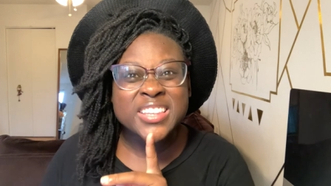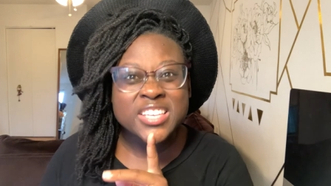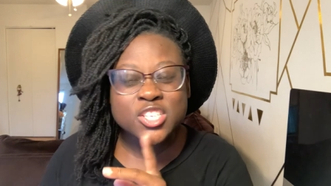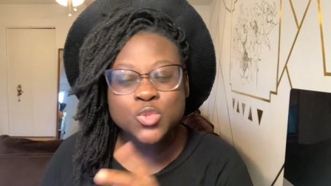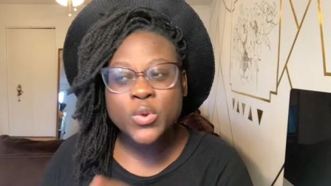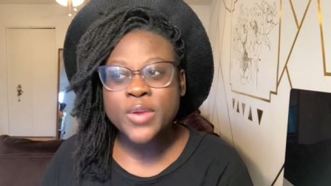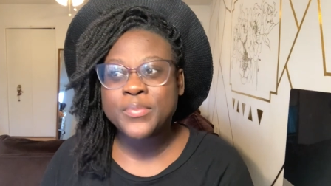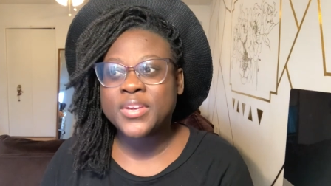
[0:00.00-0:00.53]

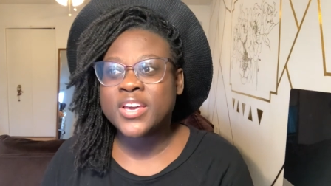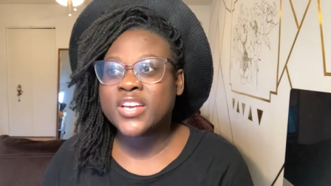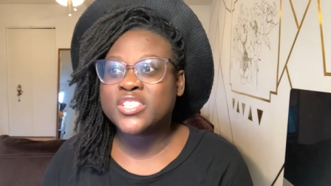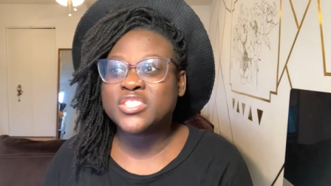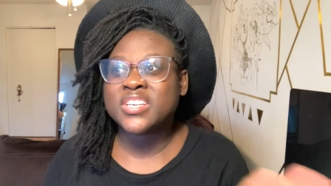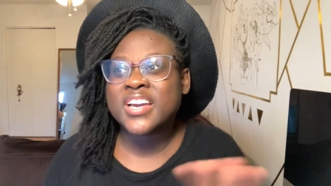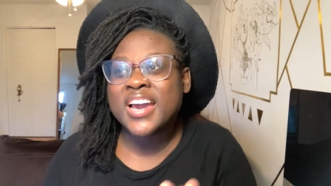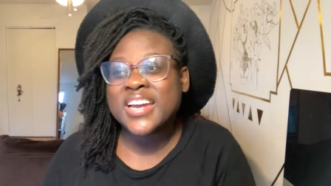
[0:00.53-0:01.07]
this way because
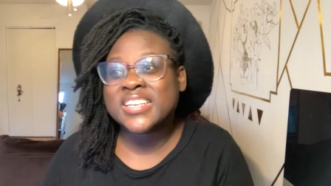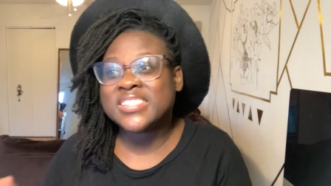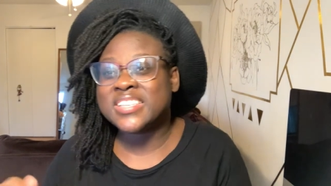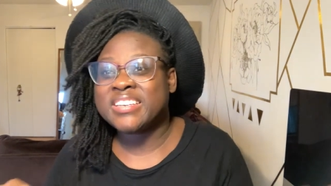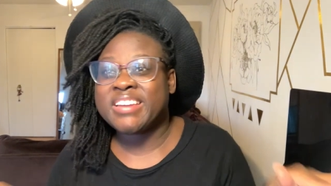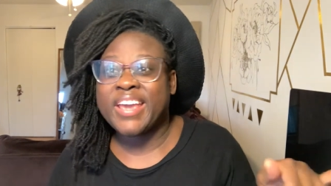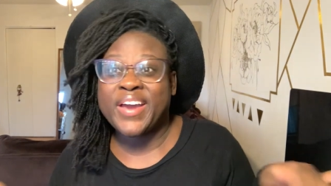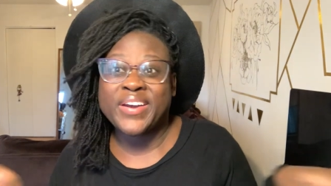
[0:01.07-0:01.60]
you can kind of
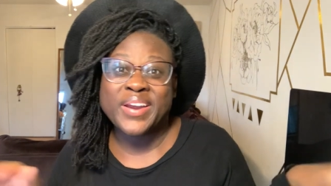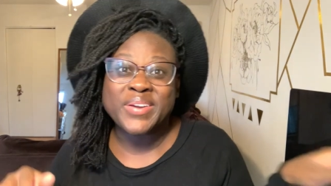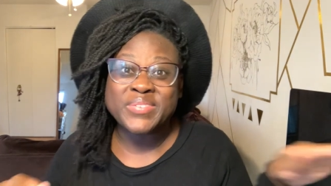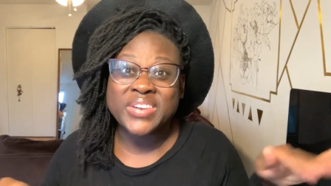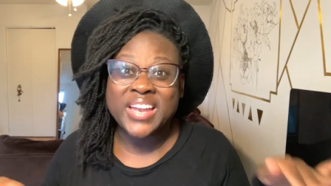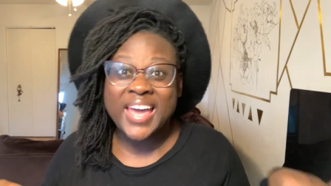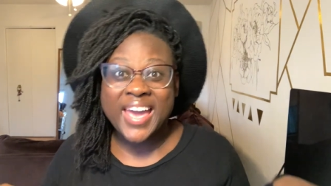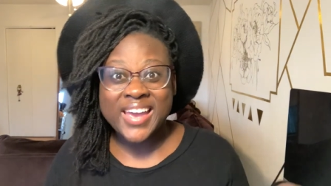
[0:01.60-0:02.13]
sit down and
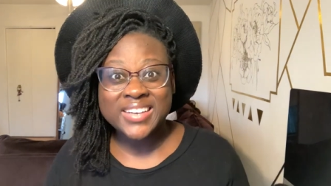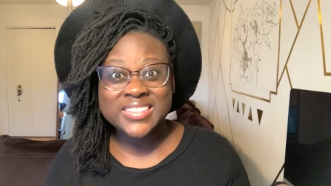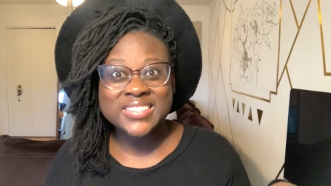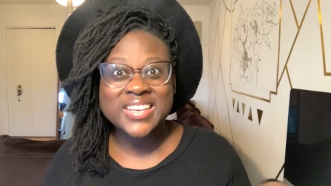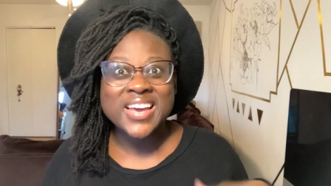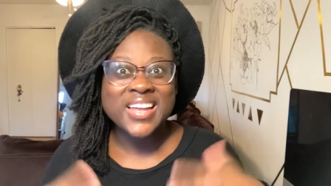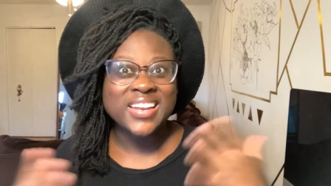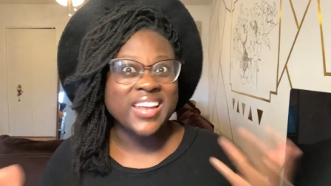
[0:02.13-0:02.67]
relax
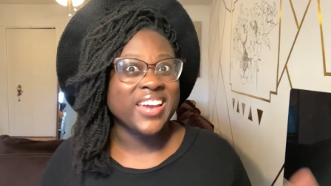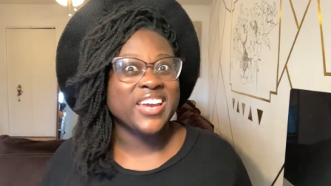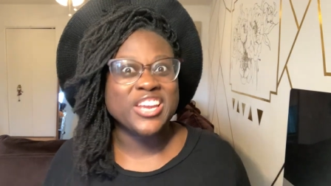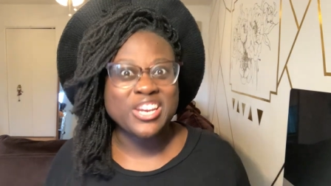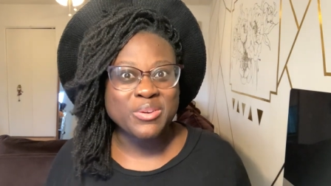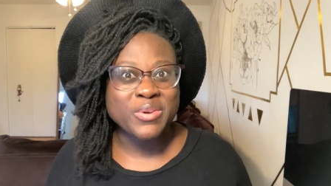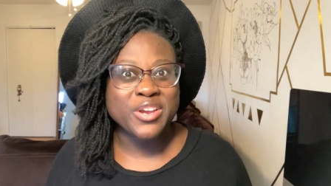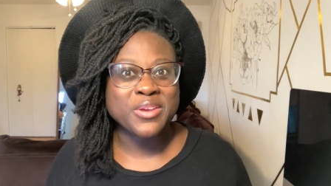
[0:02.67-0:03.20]
like
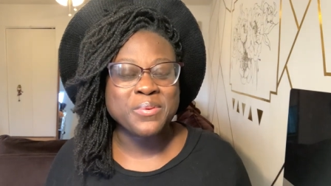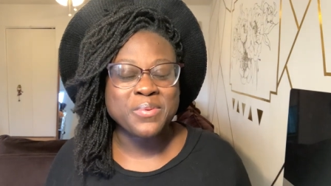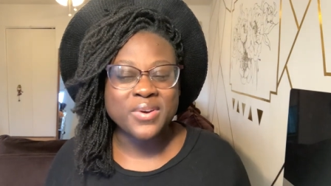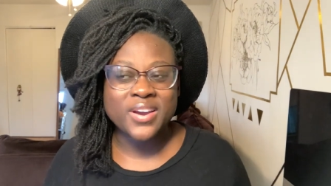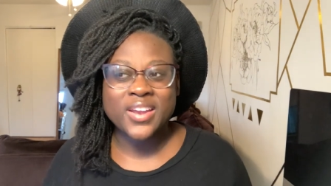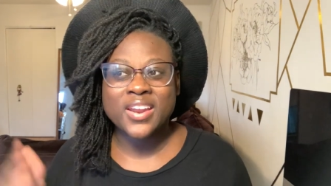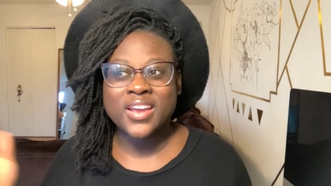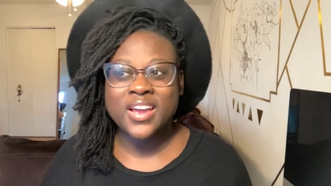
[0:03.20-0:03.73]
anywhere you
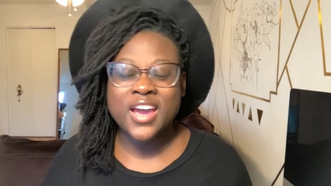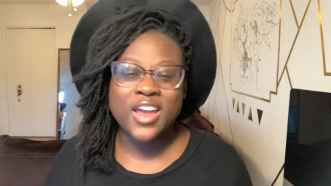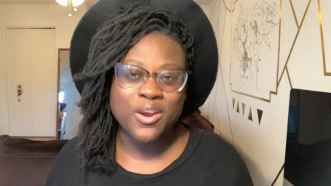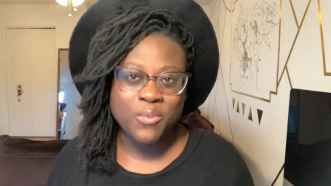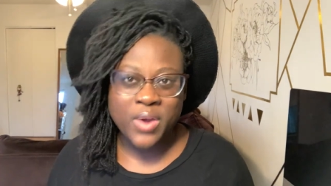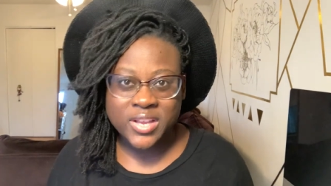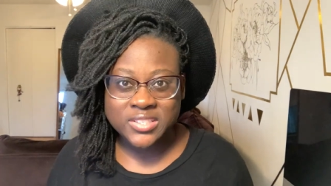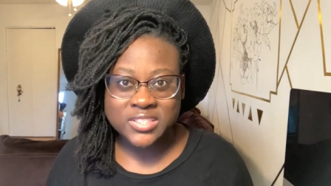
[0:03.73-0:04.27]
want and kind
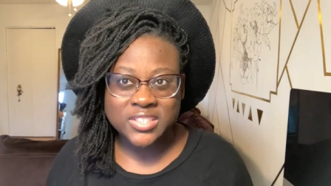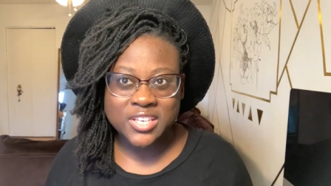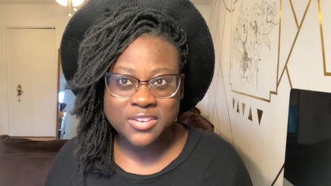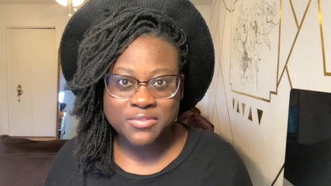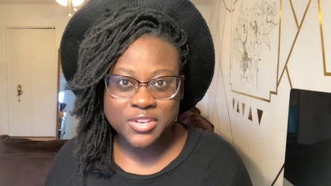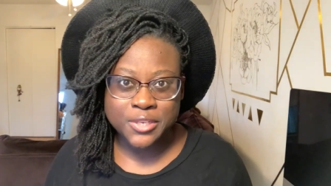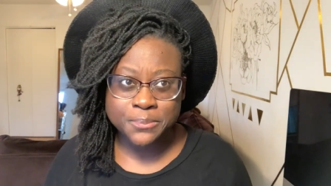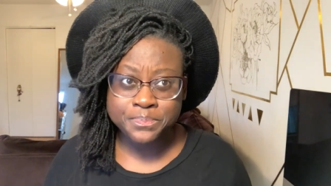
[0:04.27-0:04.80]
of watch
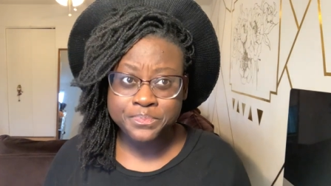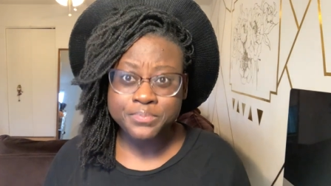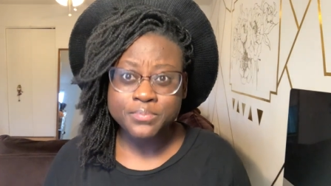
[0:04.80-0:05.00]
TV